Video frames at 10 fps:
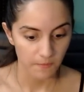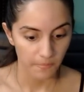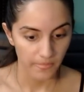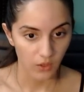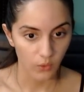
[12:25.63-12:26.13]

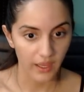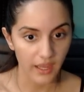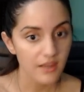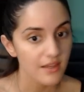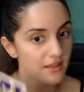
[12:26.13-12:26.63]

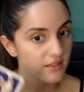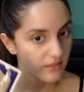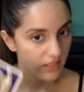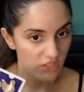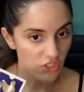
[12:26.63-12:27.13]
Okay,
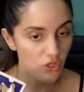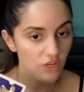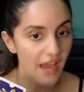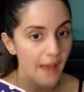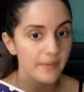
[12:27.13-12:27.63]
this could have
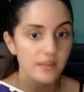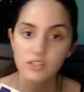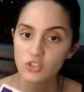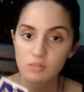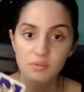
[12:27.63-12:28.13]
happened.
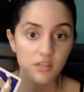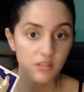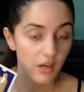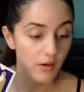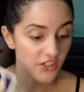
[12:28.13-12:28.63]
This could have been
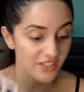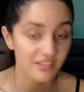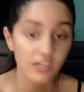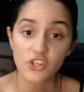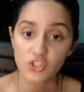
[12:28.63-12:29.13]
a
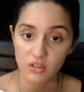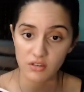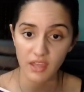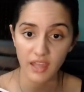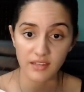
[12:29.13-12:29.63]
discussion
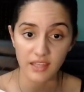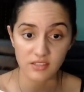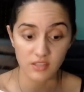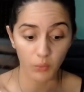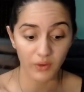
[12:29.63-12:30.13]
that
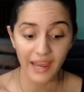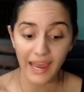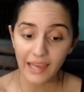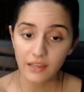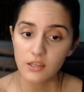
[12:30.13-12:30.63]
someone
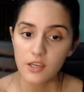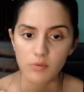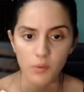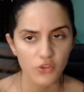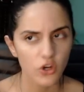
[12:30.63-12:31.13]
had. But
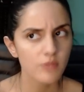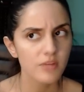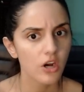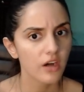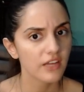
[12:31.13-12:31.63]
with the Hermit
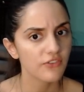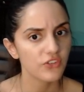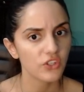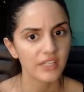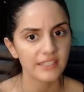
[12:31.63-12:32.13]
card, I
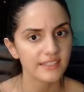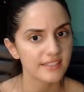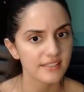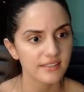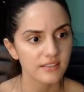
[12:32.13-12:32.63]
feel like this
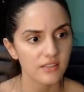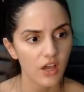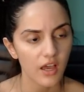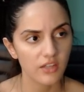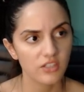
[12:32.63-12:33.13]
isn't
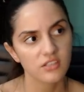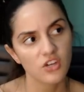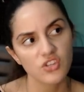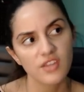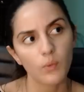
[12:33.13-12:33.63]
a
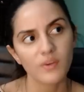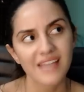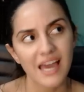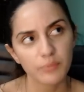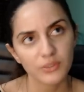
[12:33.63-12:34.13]
discussion that was
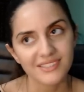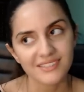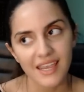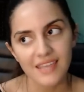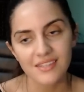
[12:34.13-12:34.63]
had per
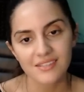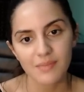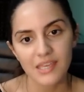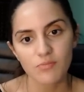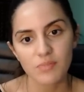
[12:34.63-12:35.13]
se. This
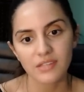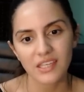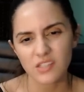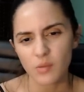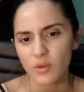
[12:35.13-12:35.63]
may have been like
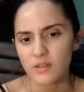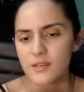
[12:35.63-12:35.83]
someone